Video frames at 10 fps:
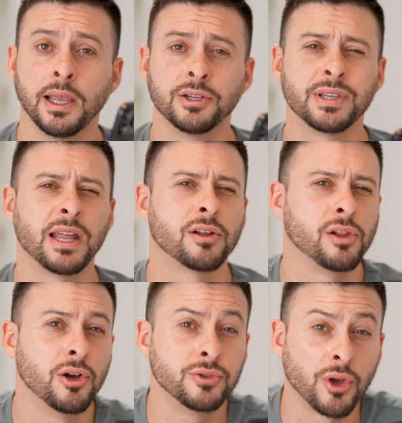Here's how to
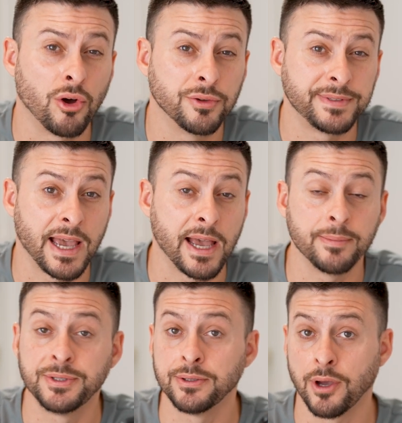close all
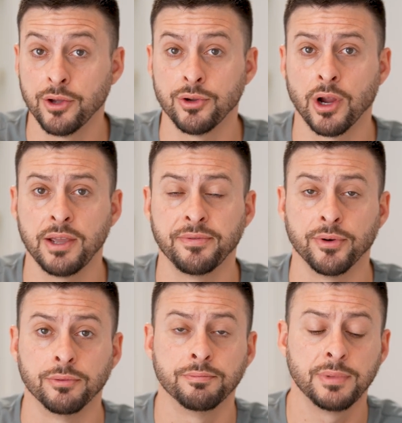tabs on your
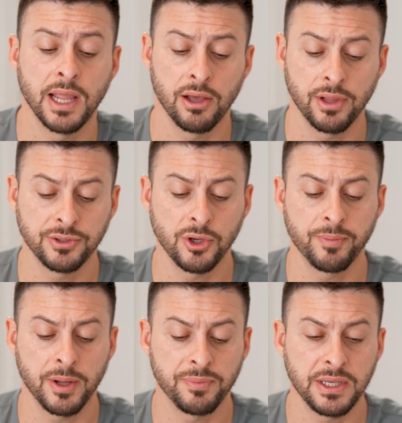iPhone. Now let's
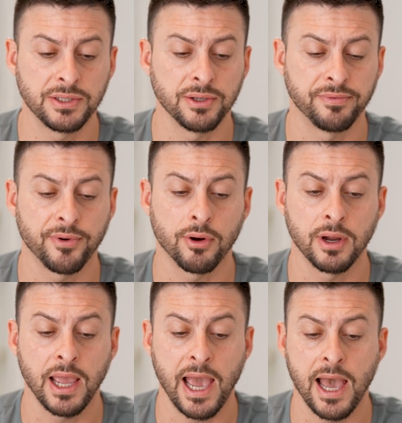open up the
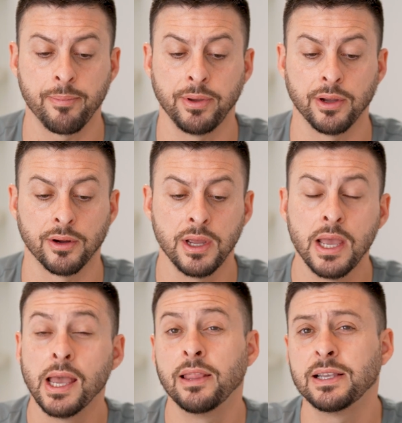Safari app here.
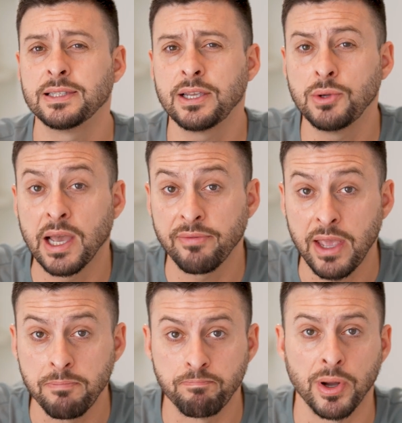And let's say you have
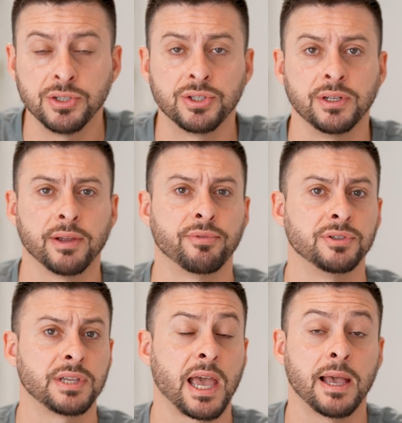a bunch of
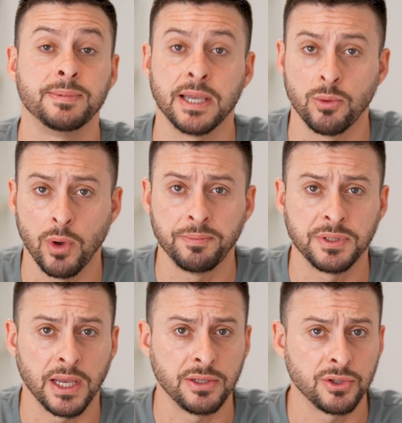different tabs and
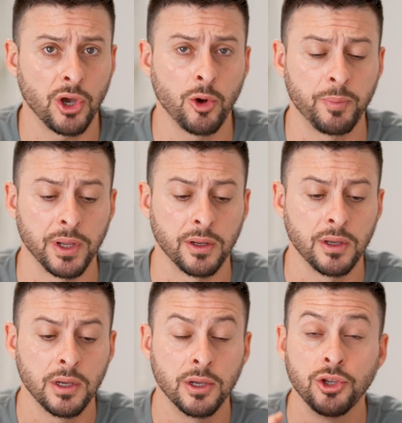websites open.
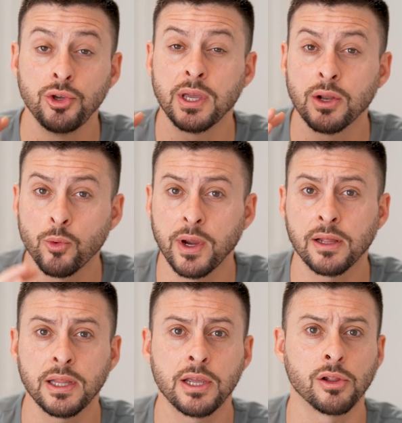You can
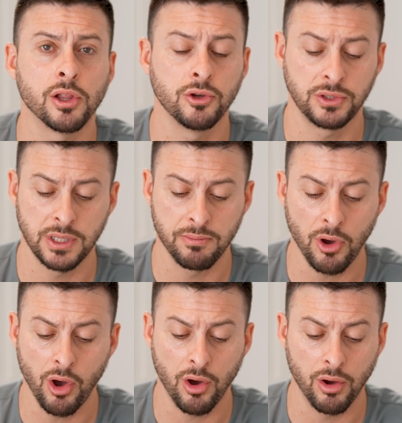quickly close them
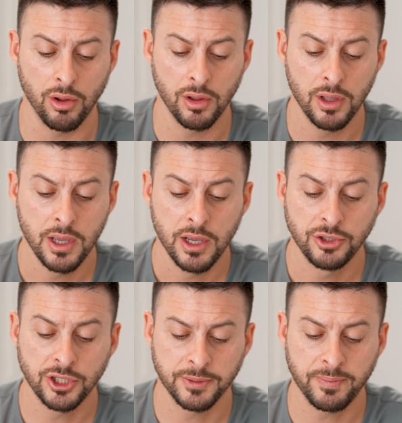all
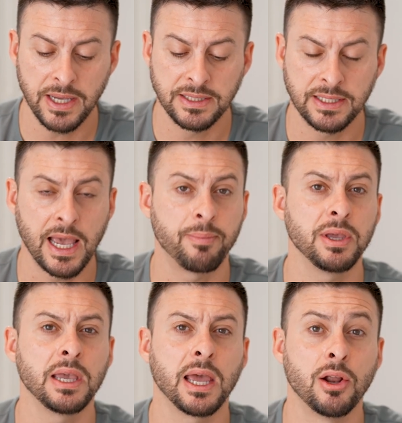just by
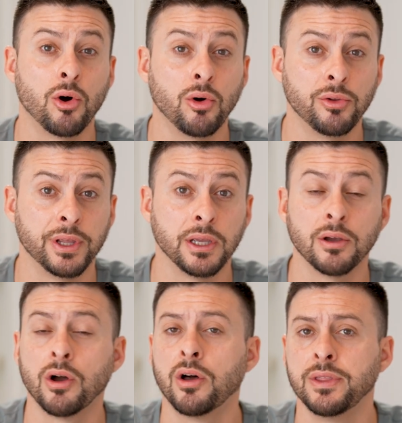tapping and
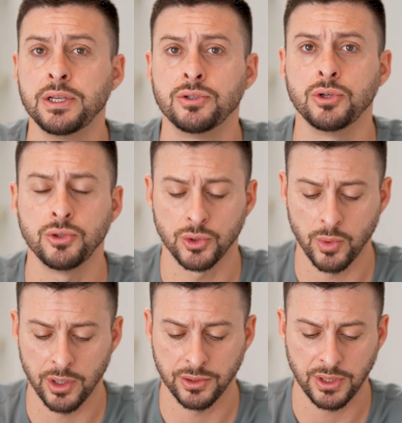holding on the two
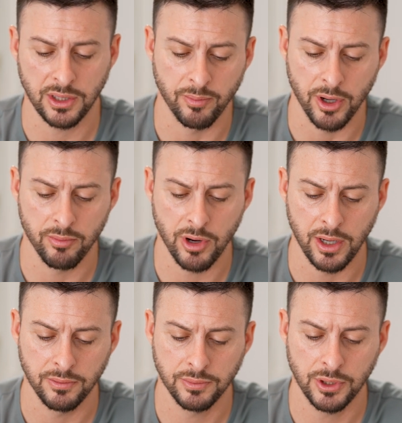squares at the bottom right.
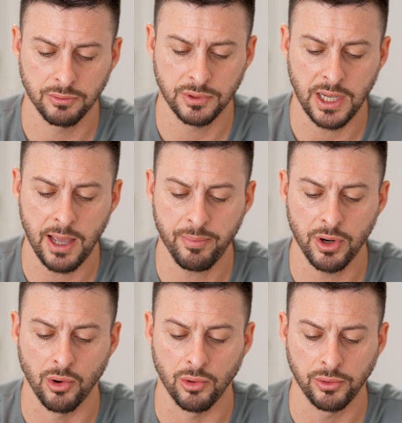So tap
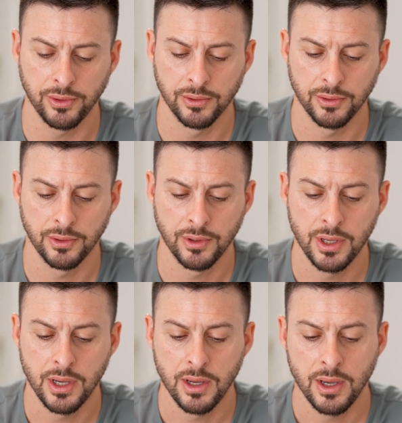and hold.
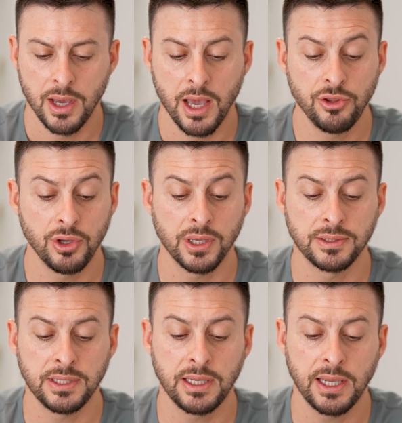And you can
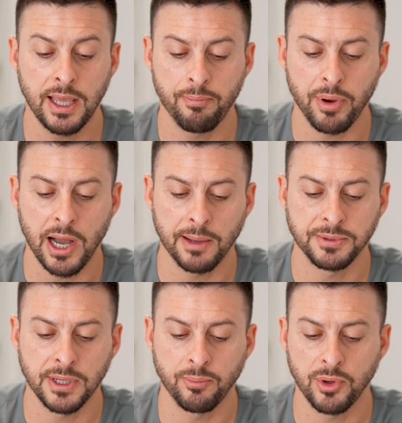see it
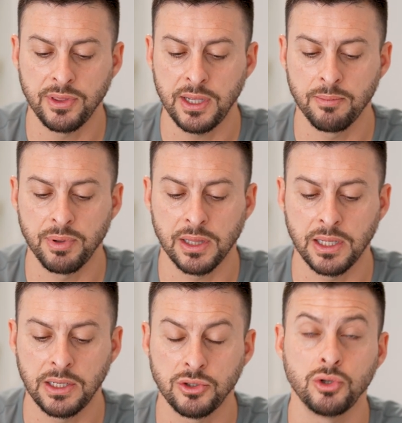pops up with the
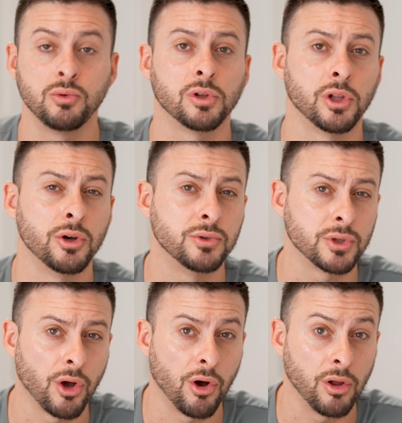ability to close
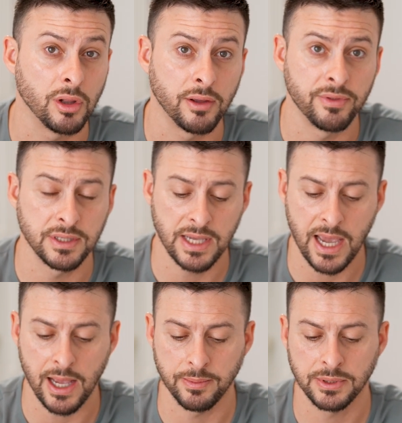all of the
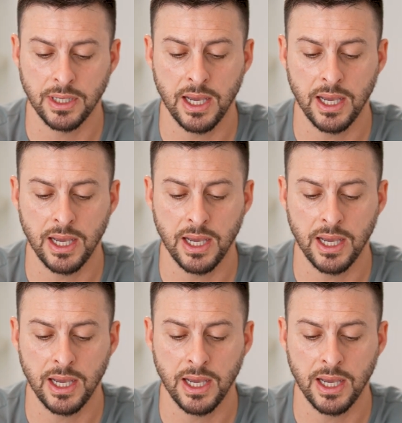tabs.